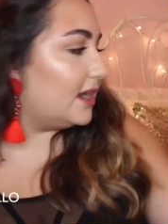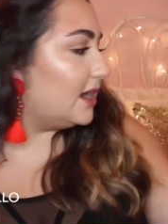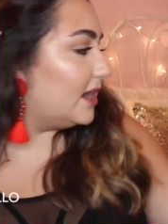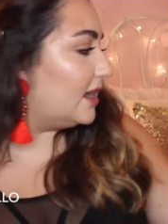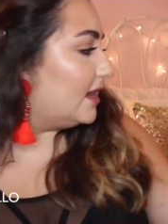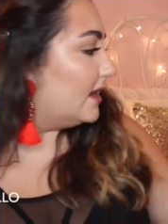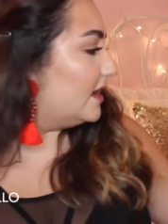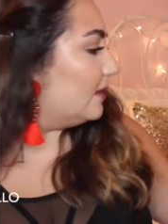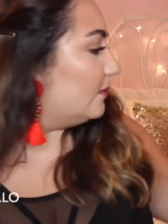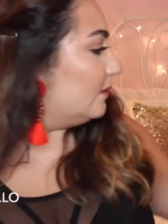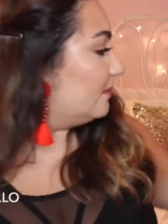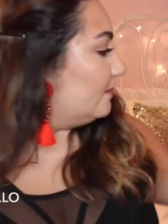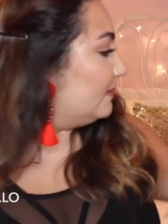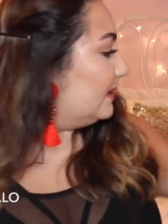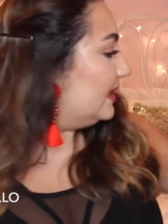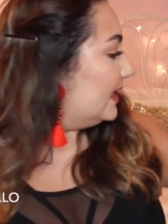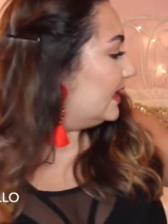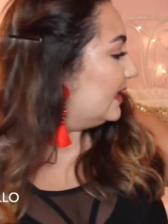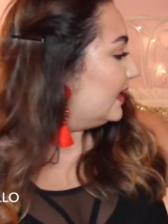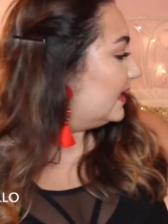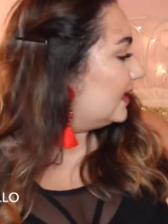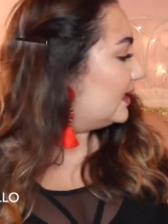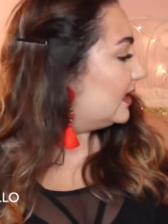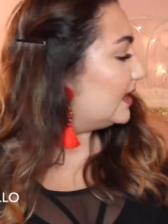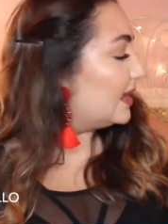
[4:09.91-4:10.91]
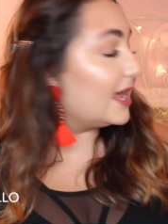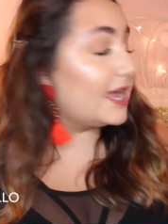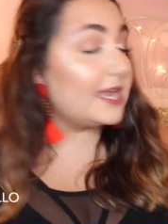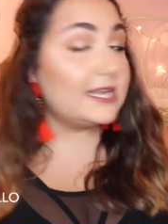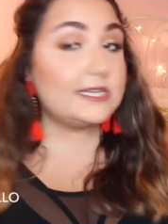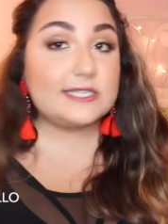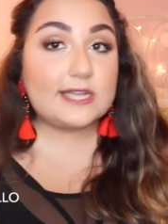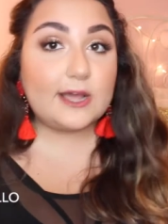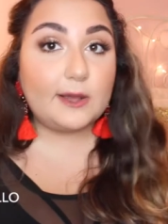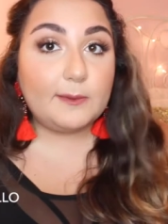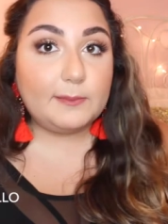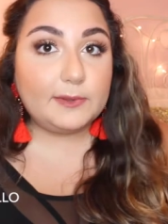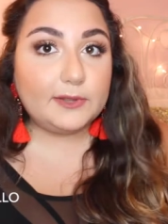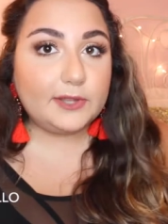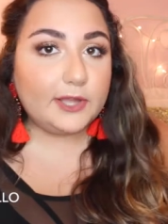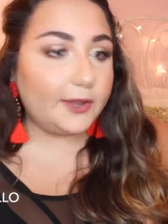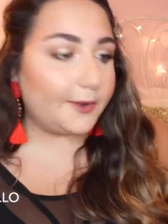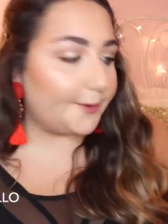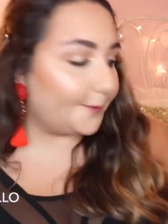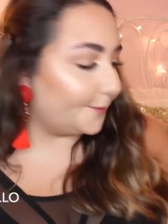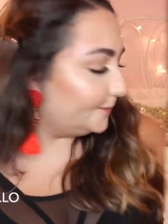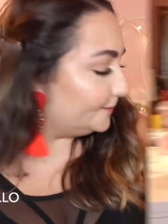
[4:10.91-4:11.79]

uh, it will be down below.